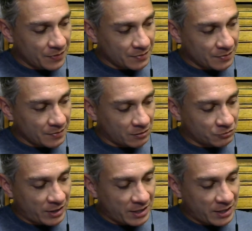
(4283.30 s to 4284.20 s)
Call
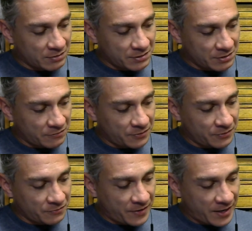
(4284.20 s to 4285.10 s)
Drake on his cell
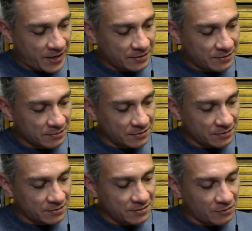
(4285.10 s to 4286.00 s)
phone fast
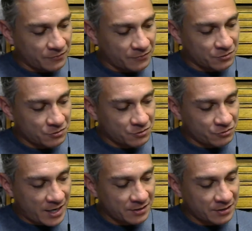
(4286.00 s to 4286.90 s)
because the cell phone's
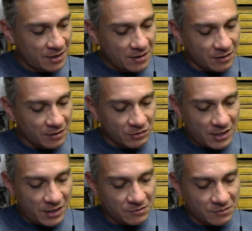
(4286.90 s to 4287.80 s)
trash.
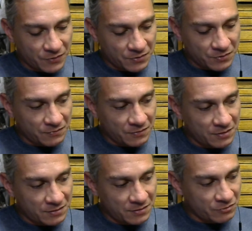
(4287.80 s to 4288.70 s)
Communications for
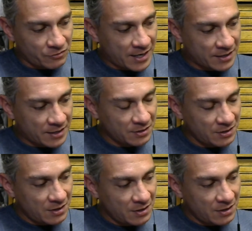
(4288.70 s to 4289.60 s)
civilians is thrash.
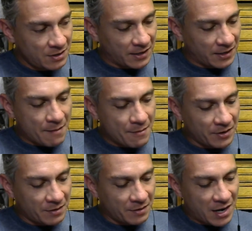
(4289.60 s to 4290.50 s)
Think
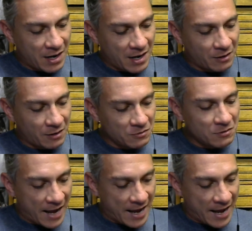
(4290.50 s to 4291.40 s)
about how you're
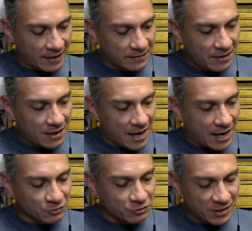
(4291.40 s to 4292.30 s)
gonna act.
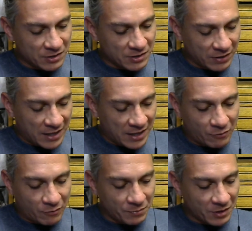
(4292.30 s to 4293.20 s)
House pitch
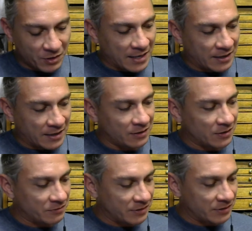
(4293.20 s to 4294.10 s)
black, woman crying like you're
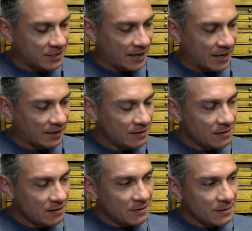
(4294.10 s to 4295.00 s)
under attack.
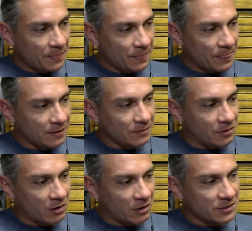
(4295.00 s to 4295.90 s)

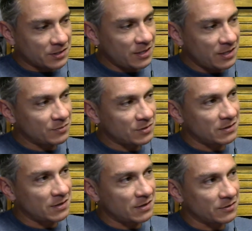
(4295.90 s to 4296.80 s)
Guard teams
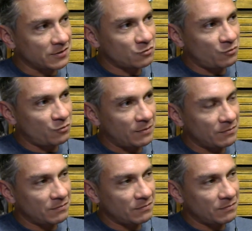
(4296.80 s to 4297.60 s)
conducting a sweep.